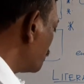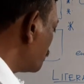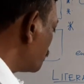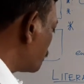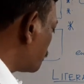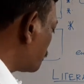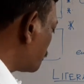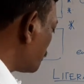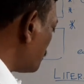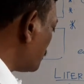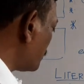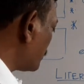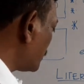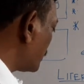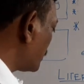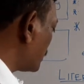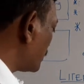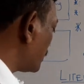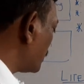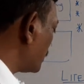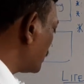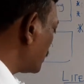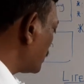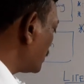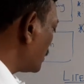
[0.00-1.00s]

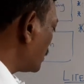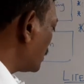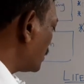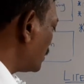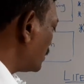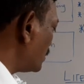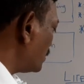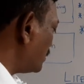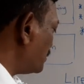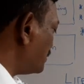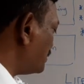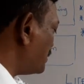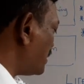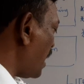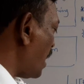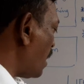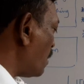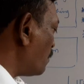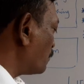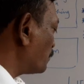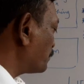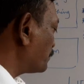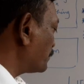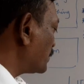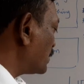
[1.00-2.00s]
shook
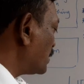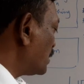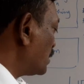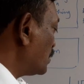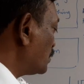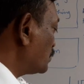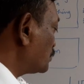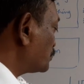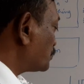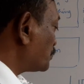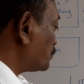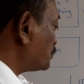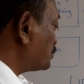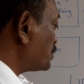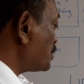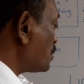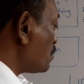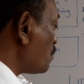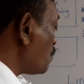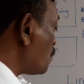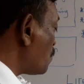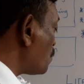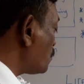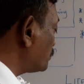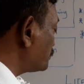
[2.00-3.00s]
down. So
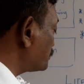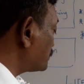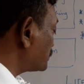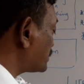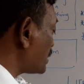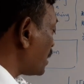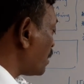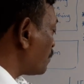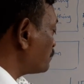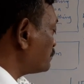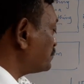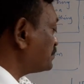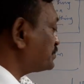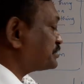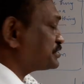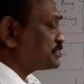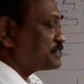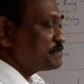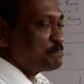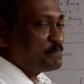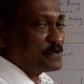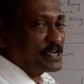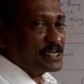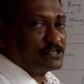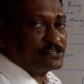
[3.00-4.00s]
the O sound is
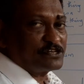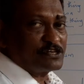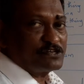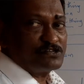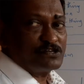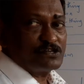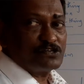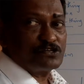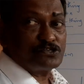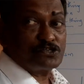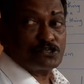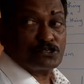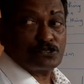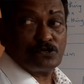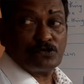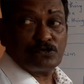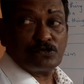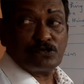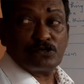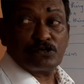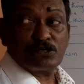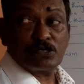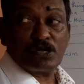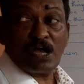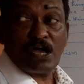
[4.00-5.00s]
repeated.
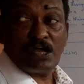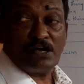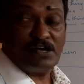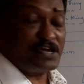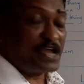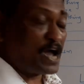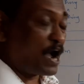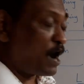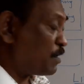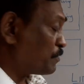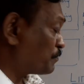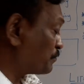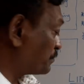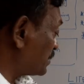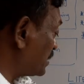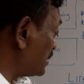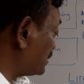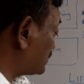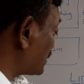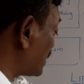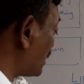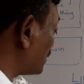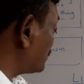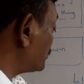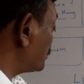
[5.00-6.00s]
Shook down.
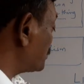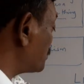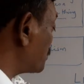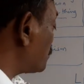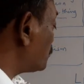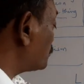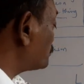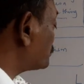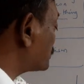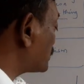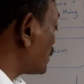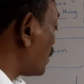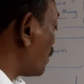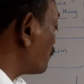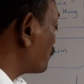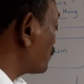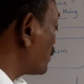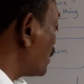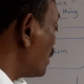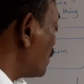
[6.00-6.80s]
It has the O sound,